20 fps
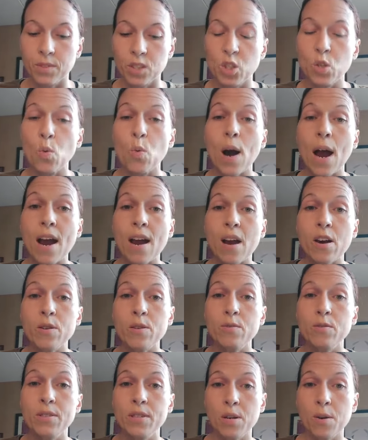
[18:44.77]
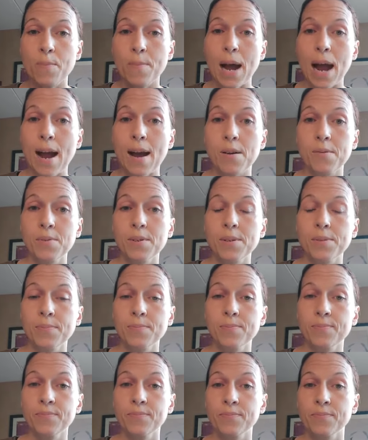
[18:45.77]
So why are you still bound?
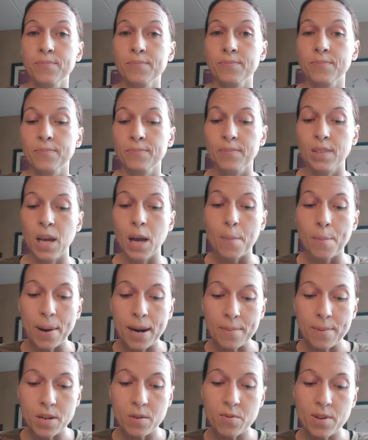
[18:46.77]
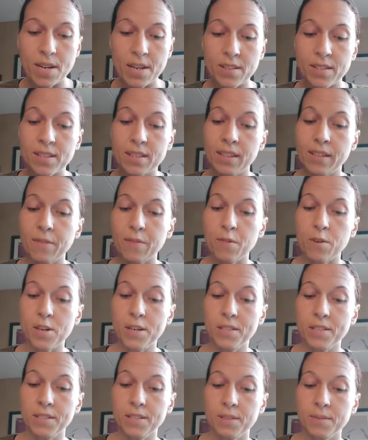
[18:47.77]
Maybe you need
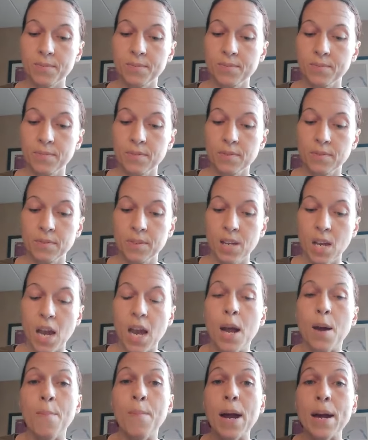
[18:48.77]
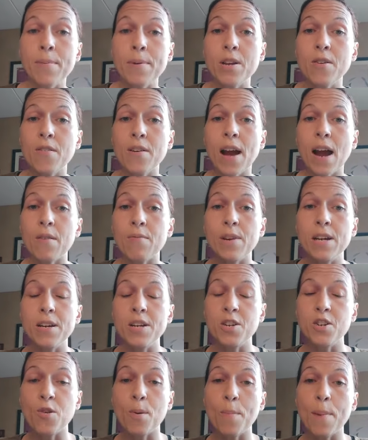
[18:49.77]
deliverance. Maybe you're not
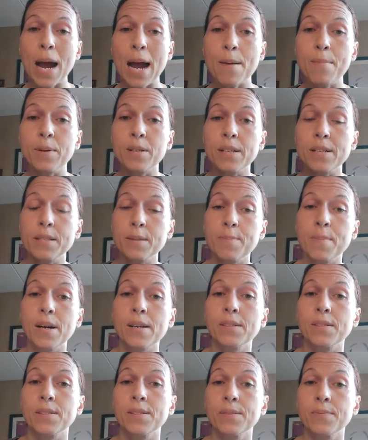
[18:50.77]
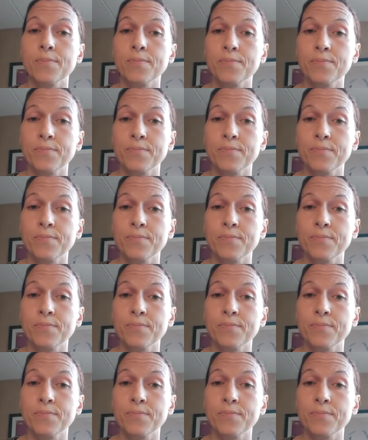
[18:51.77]
reading your Bible as much.